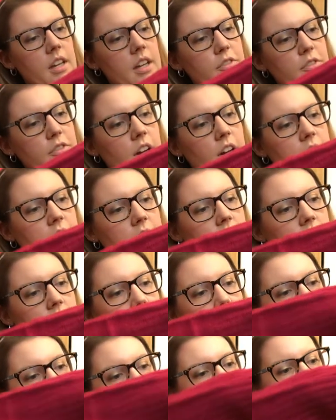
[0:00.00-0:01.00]
If I can
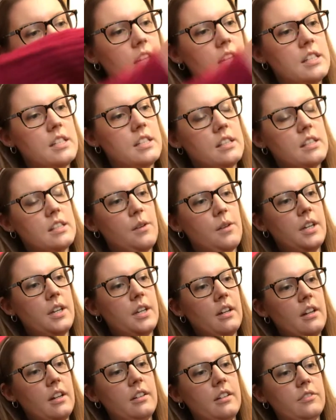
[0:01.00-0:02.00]
get in it, there we
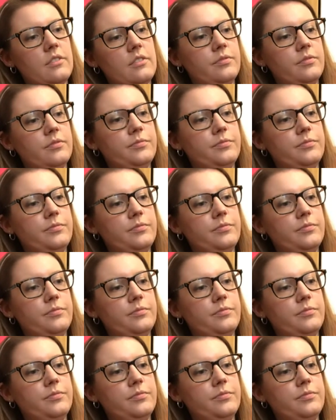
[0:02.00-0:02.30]
go.